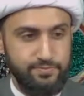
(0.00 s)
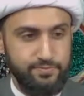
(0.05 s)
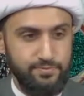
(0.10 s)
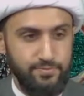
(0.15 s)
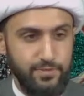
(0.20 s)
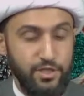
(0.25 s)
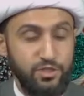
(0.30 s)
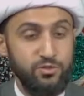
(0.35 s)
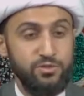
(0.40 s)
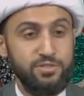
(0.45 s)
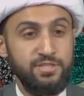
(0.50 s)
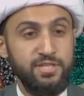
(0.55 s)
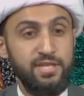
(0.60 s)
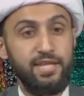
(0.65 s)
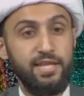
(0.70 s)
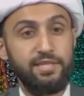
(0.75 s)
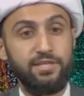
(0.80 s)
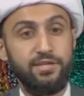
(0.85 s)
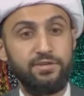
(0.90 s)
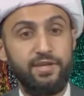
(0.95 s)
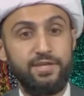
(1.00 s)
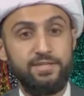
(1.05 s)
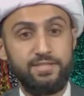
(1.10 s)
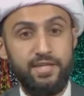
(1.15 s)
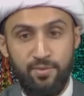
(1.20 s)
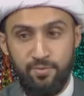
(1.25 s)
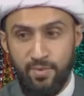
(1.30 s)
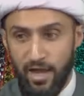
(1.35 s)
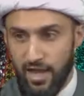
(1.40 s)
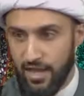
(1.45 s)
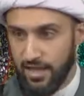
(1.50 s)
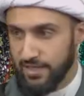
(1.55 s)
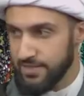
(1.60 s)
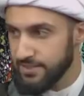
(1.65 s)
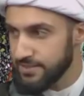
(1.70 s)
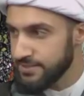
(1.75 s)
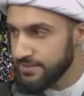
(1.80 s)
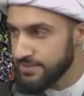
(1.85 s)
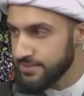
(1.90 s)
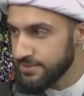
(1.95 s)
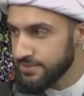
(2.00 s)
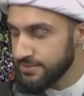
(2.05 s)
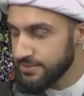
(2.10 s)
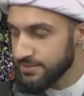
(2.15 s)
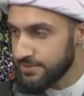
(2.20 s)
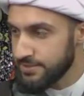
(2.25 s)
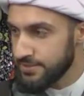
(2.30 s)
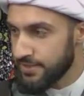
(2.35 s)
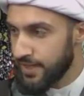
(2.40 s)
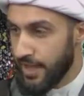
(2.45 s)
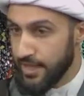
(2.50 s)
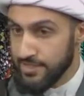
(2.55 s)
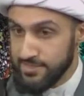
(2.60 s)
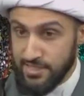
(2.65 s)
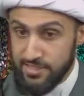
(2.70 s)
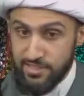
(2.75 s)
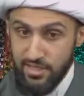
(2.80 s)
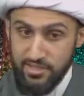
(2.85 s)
That you see that there is kamal, as these